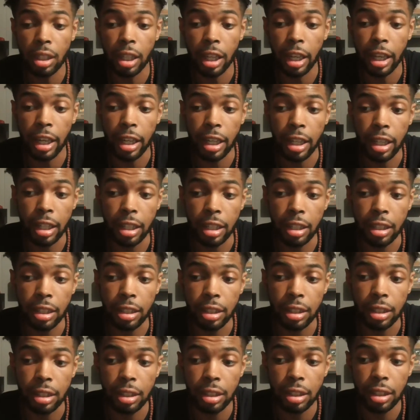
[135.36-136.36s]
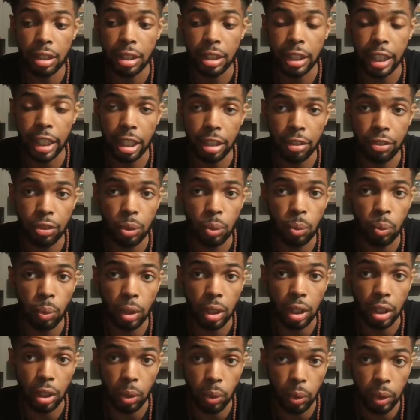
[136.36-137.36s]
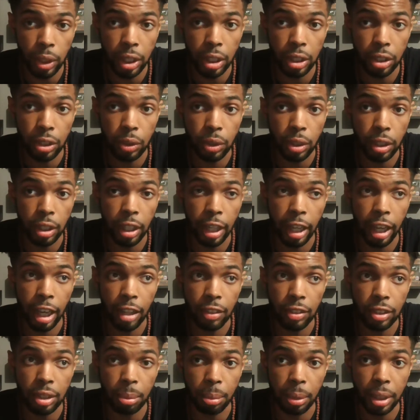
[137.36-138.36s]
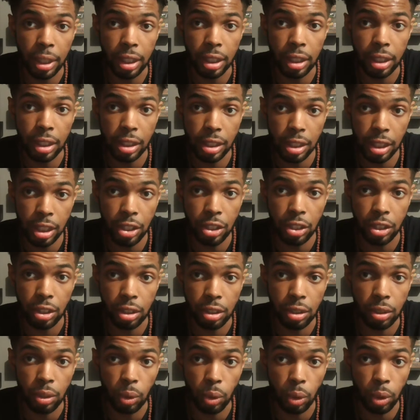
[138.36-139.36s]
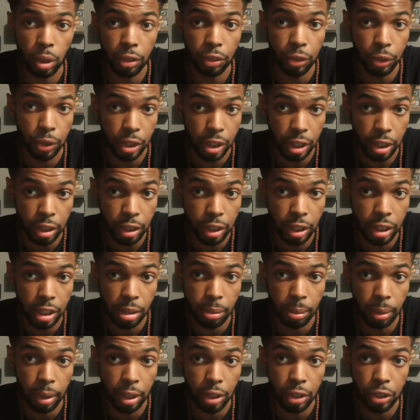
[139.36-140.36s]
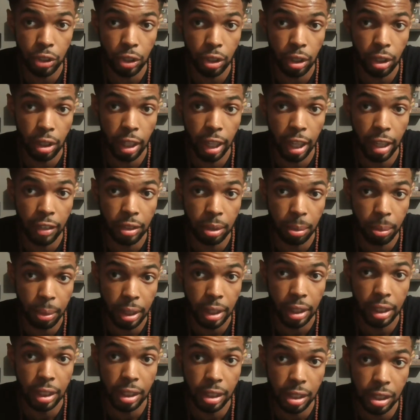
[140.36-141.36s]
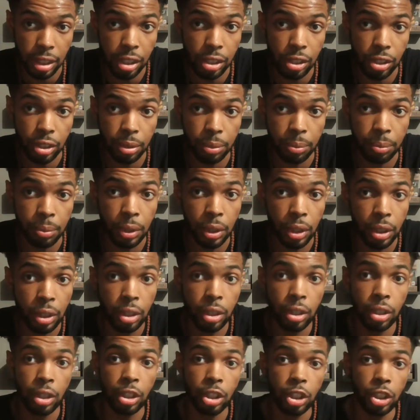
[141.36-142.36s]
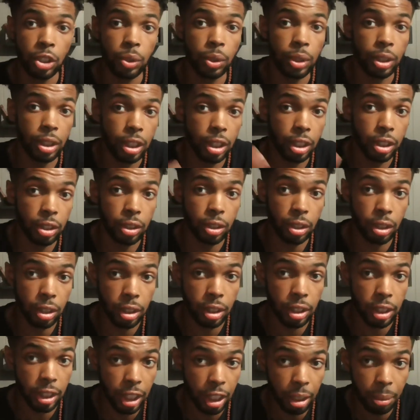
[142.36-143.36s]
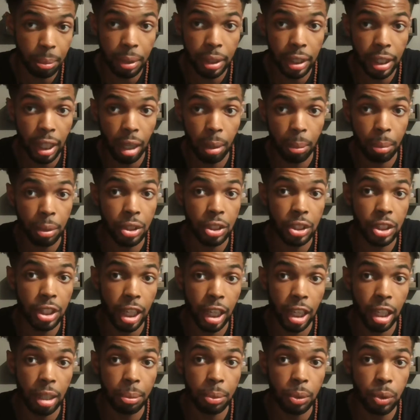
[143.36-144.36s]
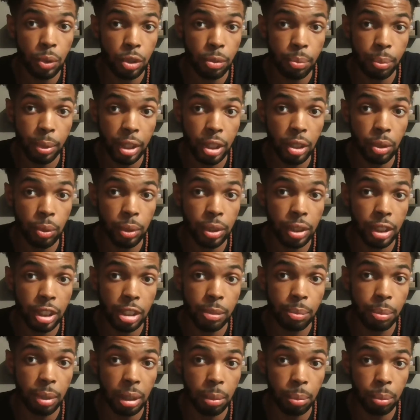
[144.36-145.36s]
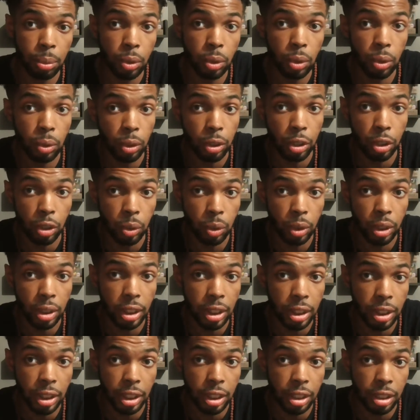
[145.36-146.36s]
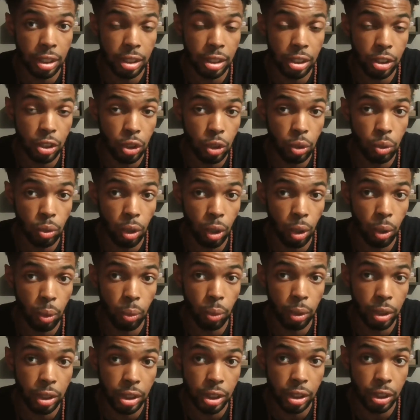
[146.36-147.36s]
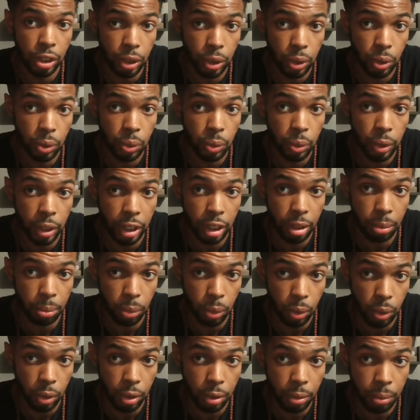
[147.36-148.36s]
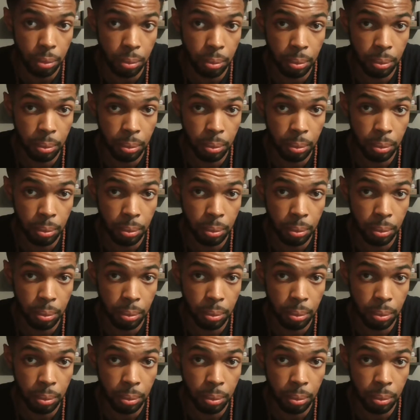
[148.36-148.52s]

And that if you want to quit, you're going to have to make a decision. Or if you're serious about it, you're going to have to make a decision. You can either limit how much time you spend with these people who are doing the things that you don't want to do anymore,